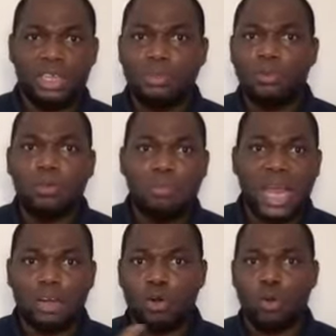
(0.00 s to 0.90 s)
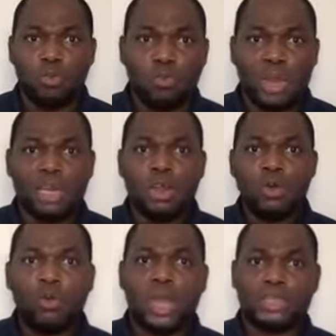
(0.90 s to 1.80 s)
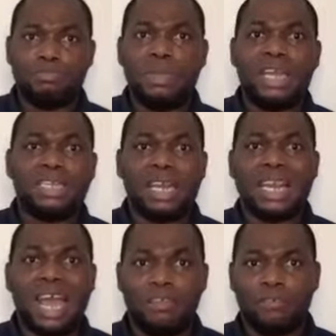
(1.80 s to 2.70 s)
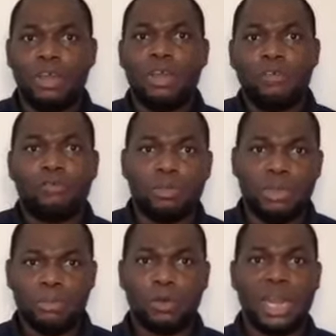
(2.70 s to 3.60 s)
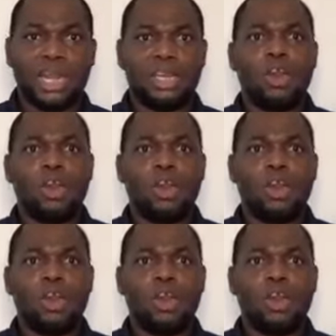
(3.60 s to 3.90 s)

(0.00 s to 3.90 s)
Igbo man or woman who has made life from Igbo land.